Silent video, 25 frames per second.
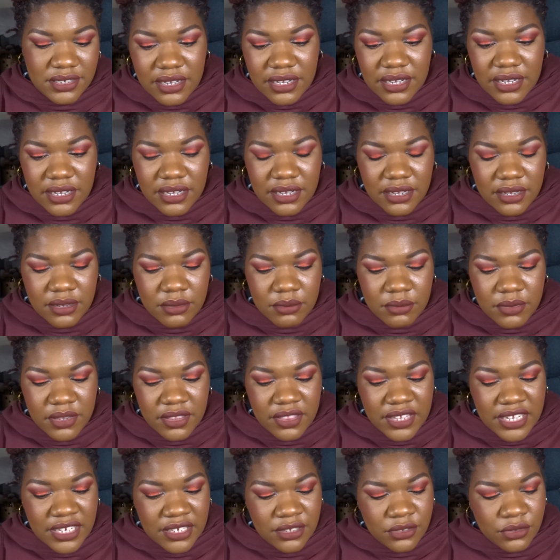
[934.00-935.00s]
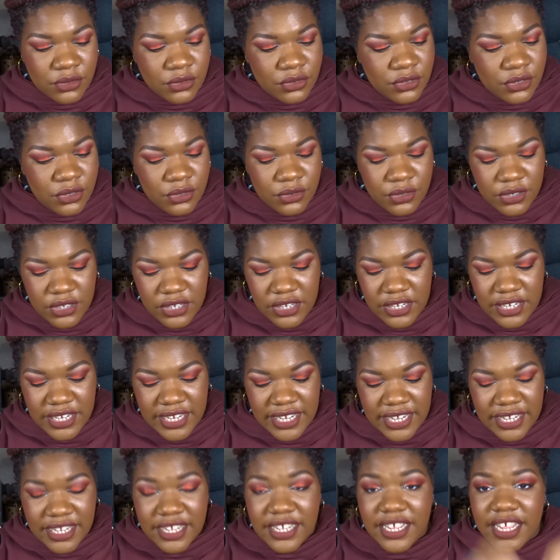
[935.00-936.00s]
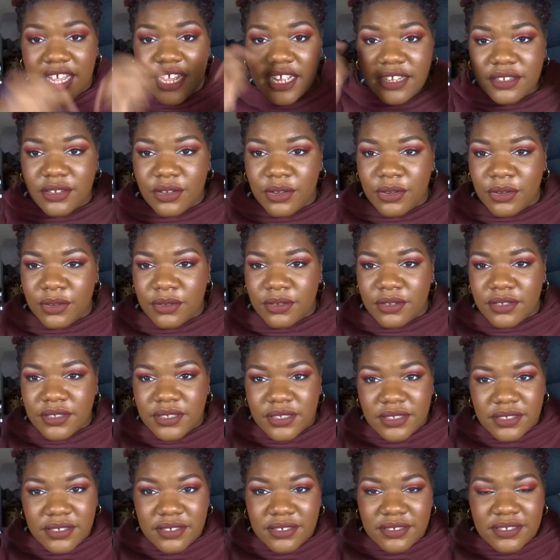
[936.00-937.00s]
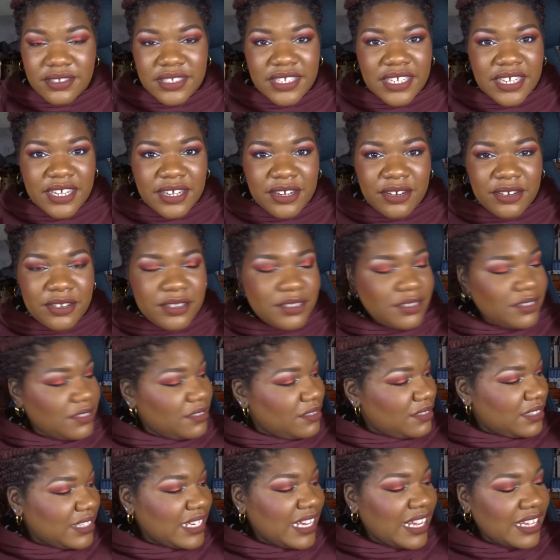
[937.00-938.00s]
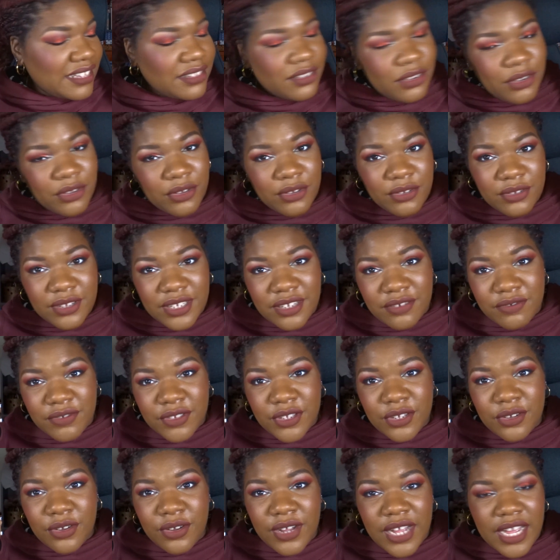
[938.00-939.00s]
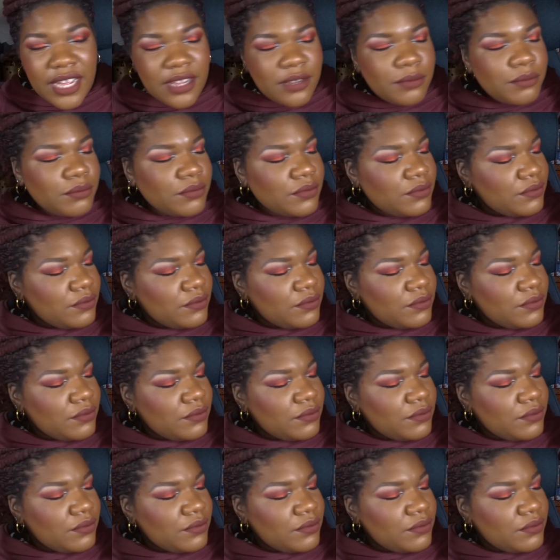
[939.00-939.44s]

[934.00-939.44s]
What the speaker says: They don't look alike at all. At all. Even though I